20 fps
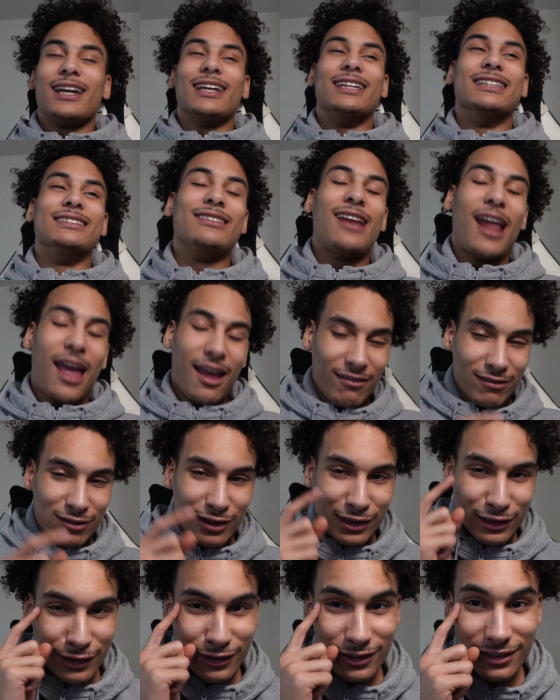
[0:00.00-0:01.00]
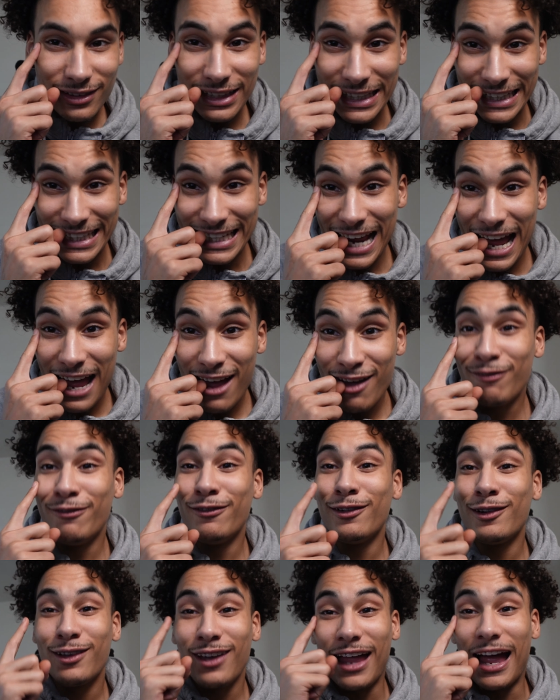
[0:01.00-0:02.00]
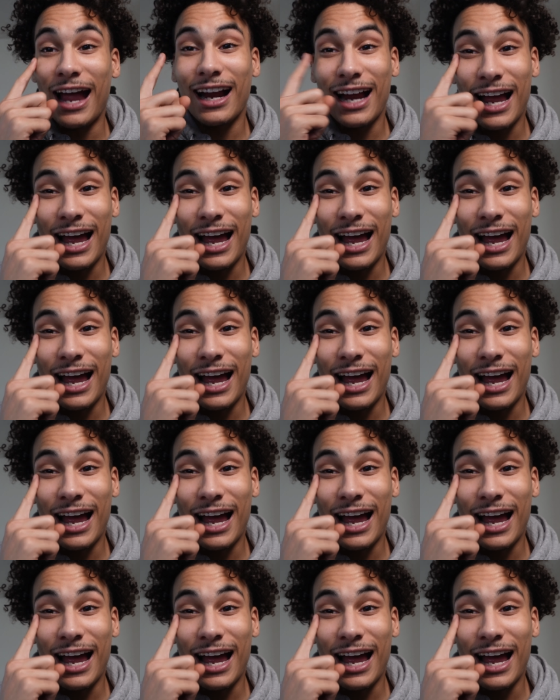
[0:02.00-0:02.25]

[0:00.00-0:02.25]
never never lock